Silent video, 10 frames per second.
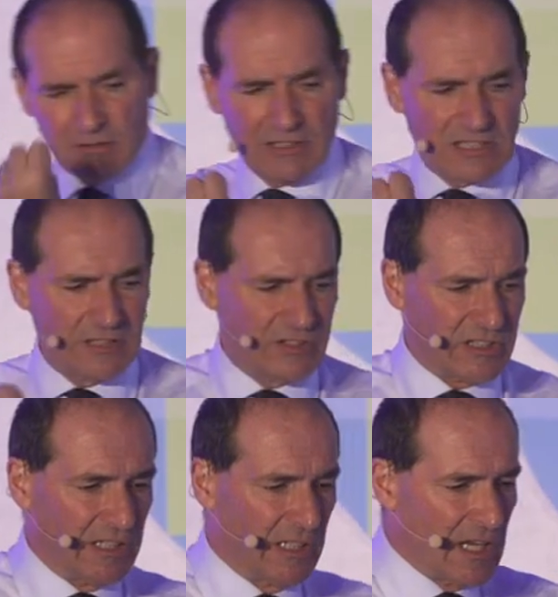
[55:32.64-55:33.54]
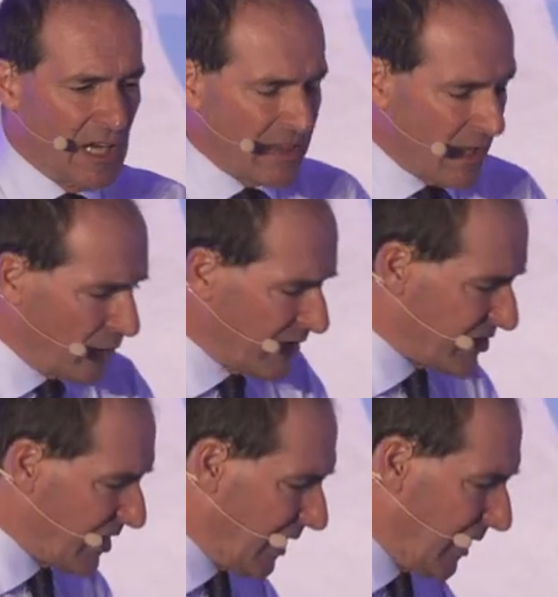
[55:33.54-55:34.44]
creativity that we're
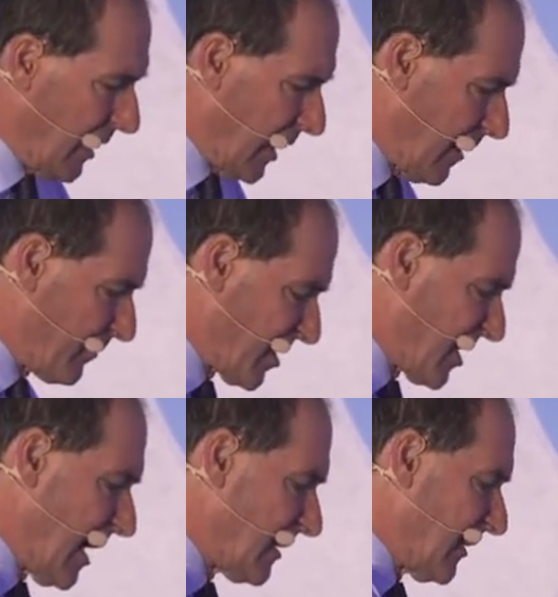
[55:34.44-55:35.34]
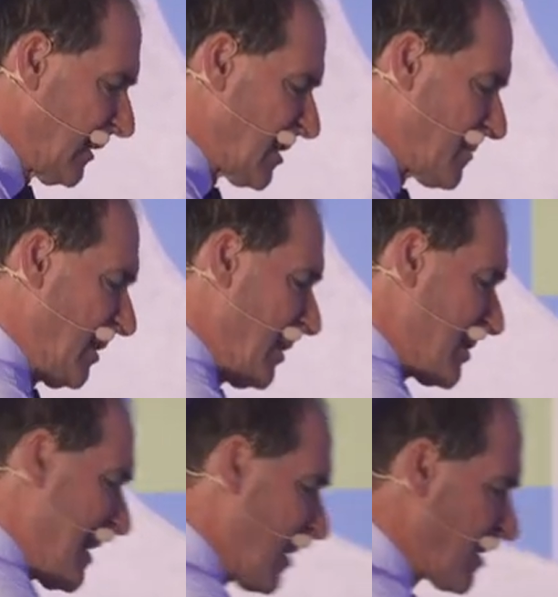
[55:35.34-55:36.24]
seeing, the kind of thing that's being
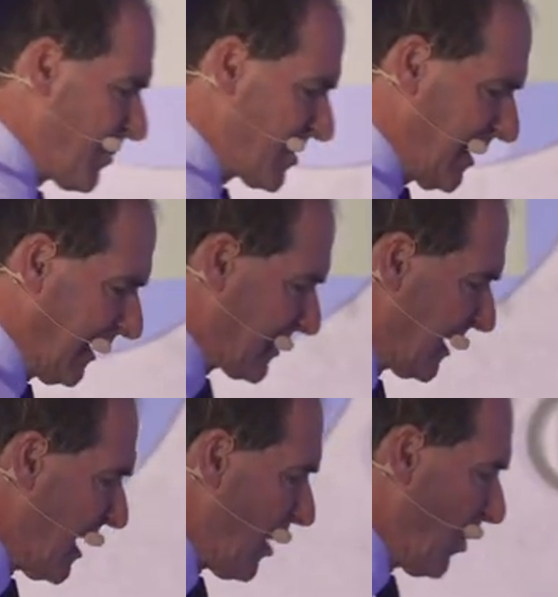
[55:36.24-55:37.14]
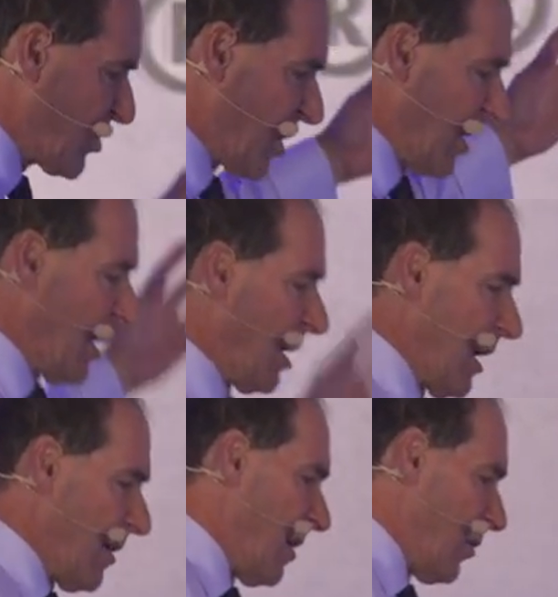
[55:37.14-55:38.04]
used now to predict which
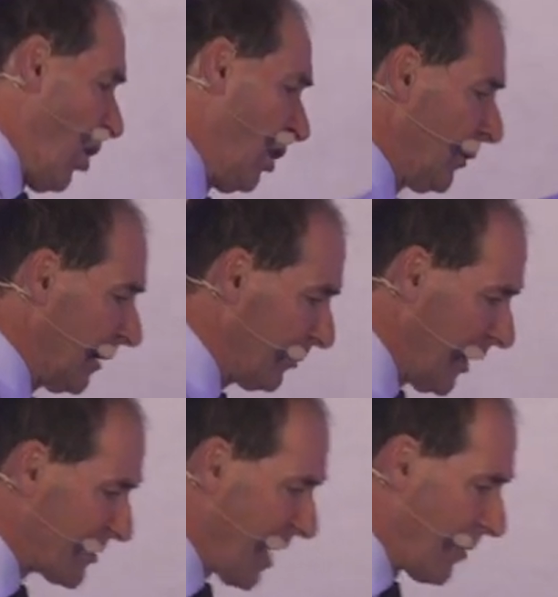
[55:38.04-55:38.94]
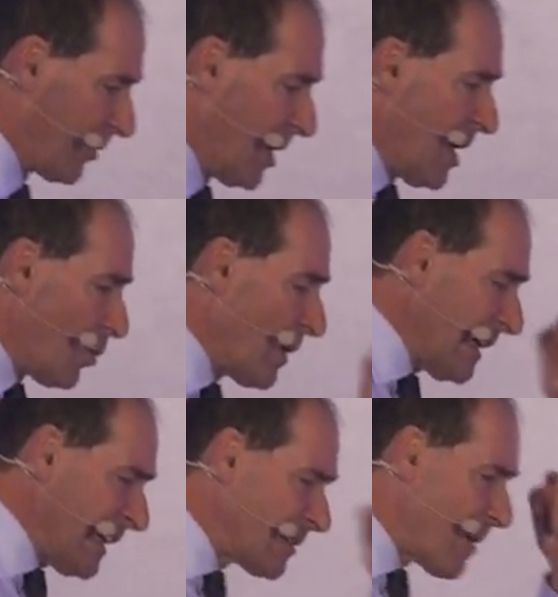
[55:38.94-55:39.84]
oil rig blows up. We
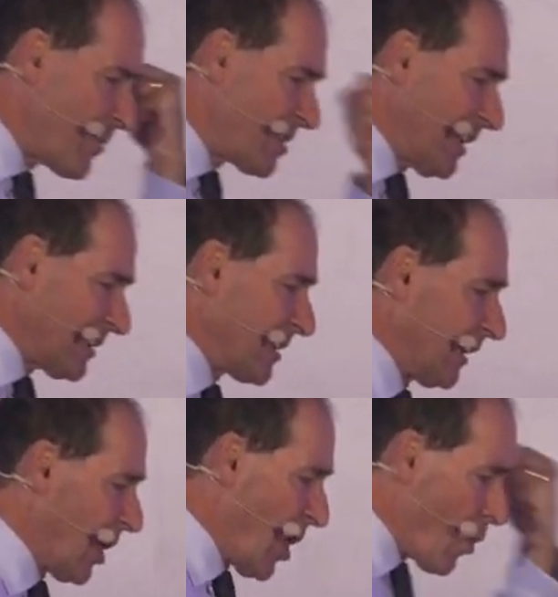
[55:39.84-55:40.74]
need to be predicting